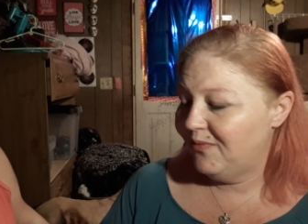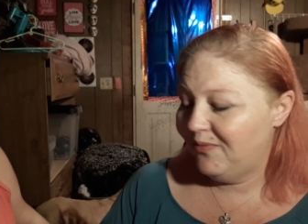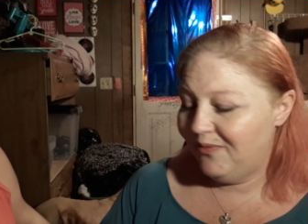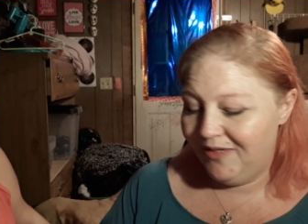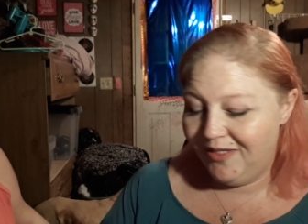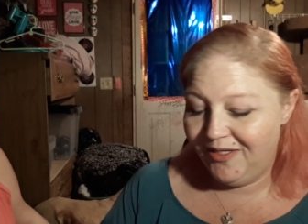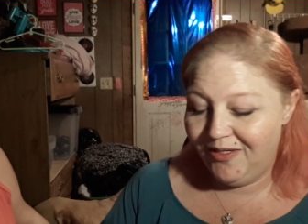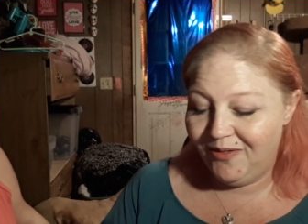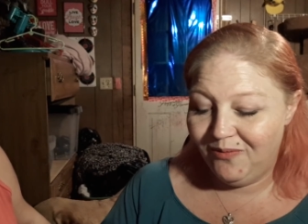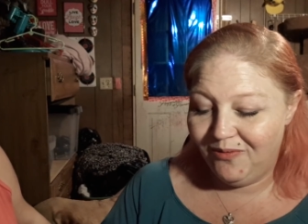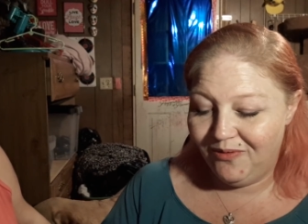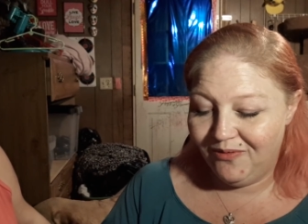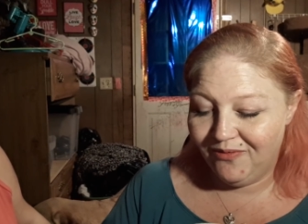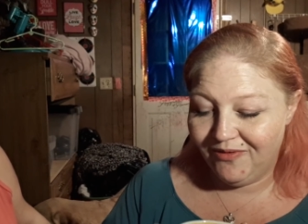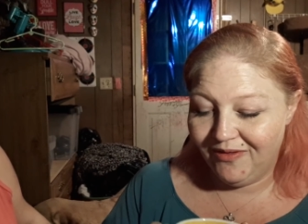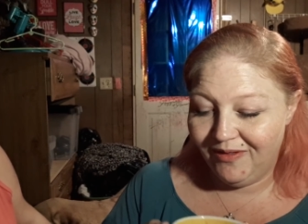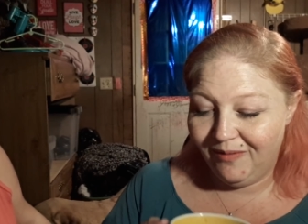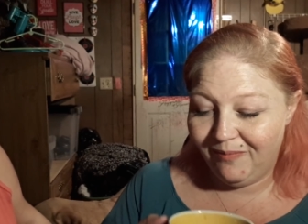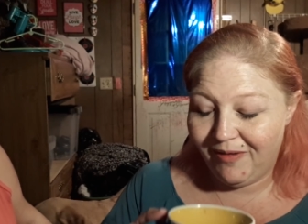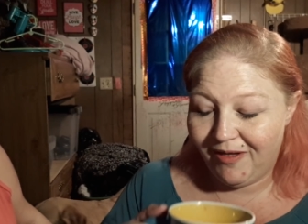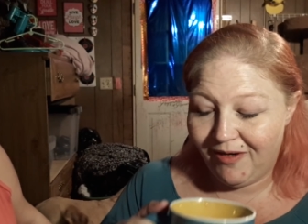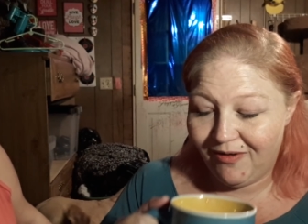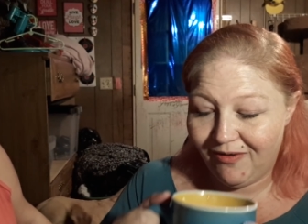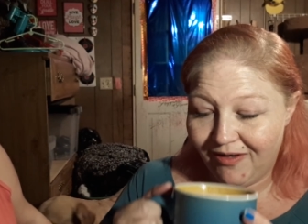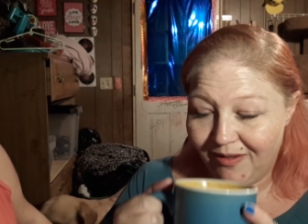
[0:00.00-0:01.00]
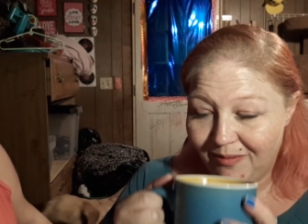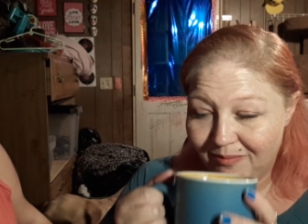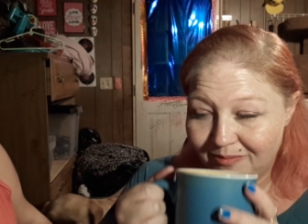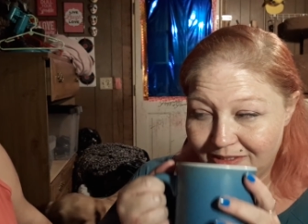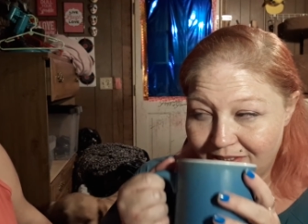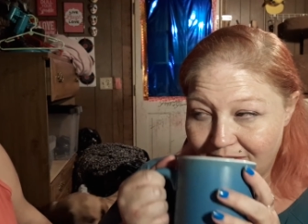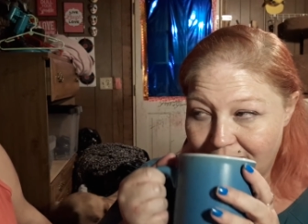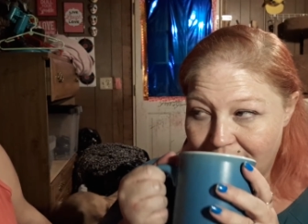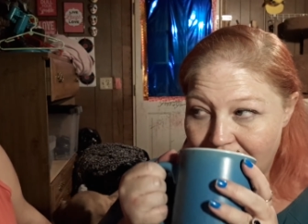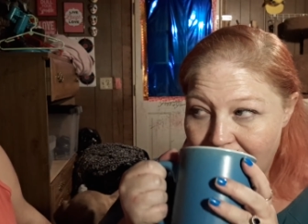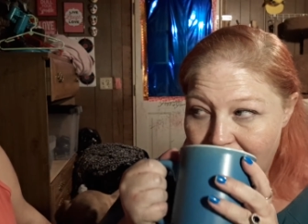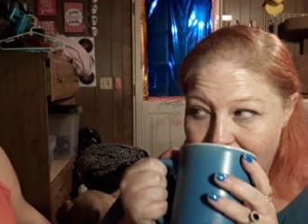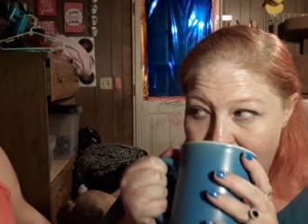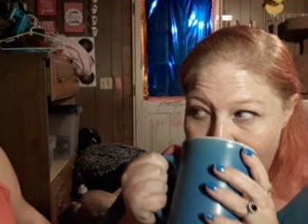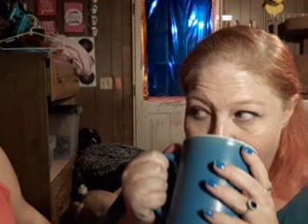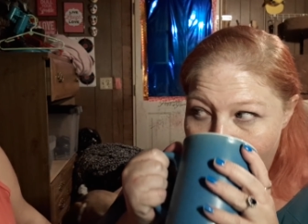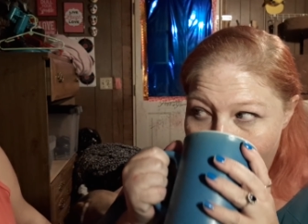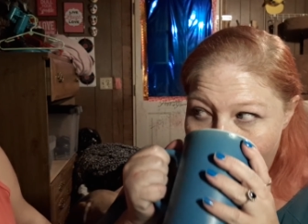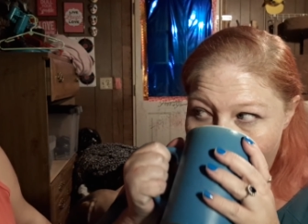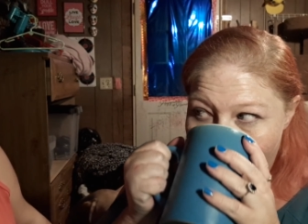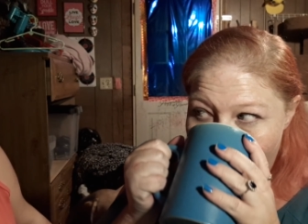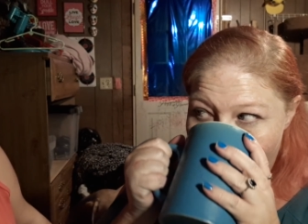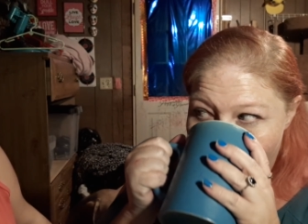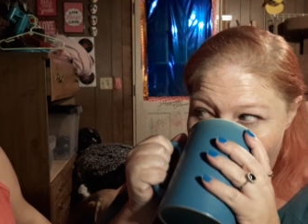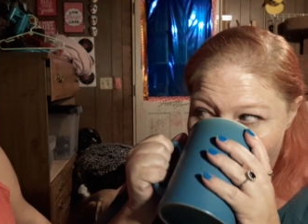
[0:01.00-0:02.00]
What do you want really bad on Amazon? There's a
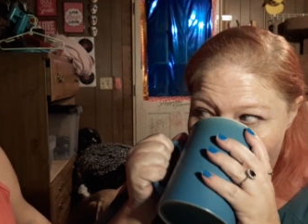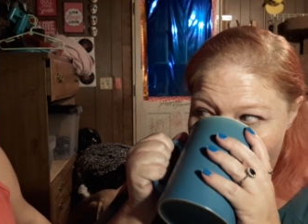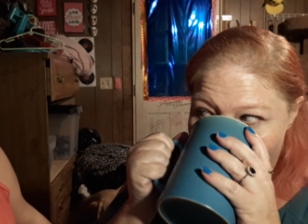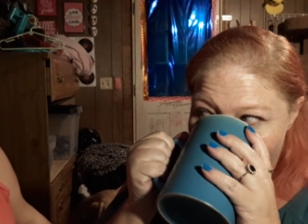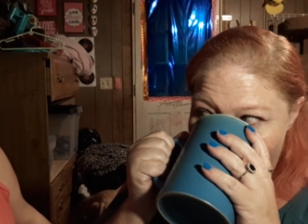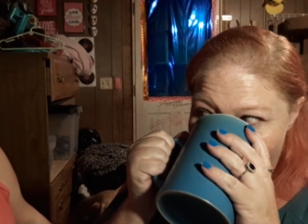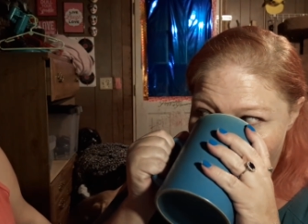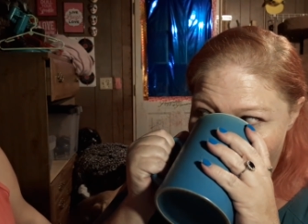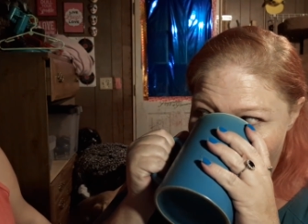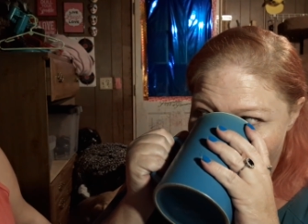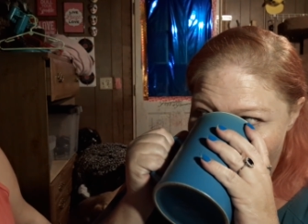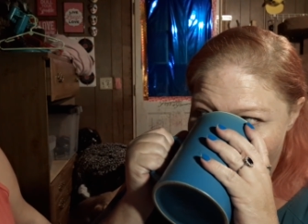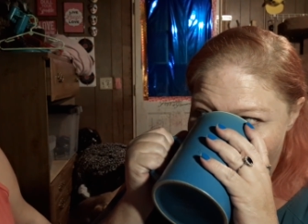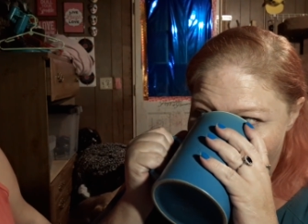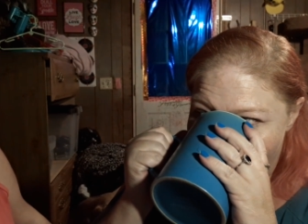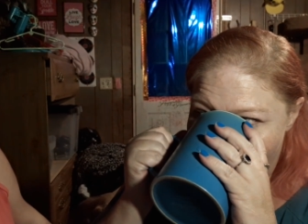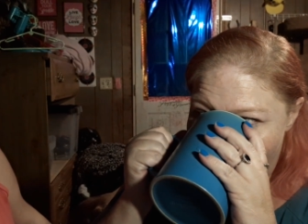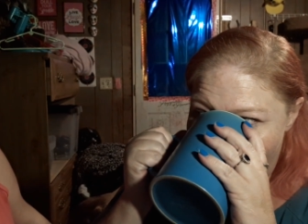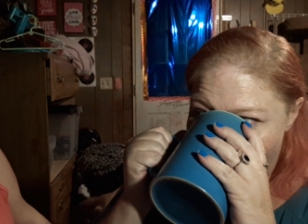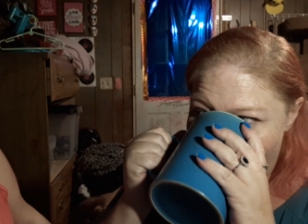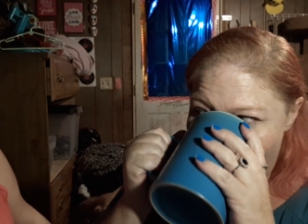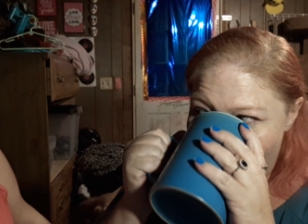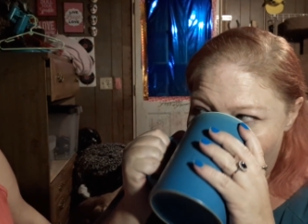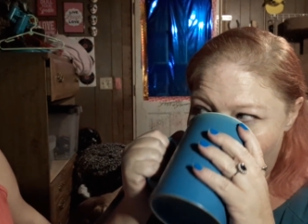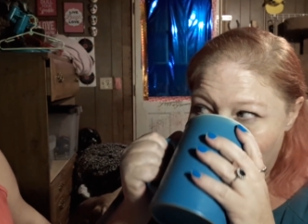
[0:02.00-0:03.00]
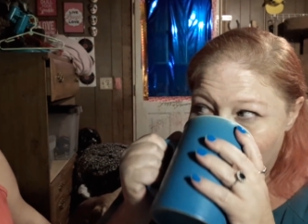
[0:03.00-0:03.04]
wooden bassinet on there.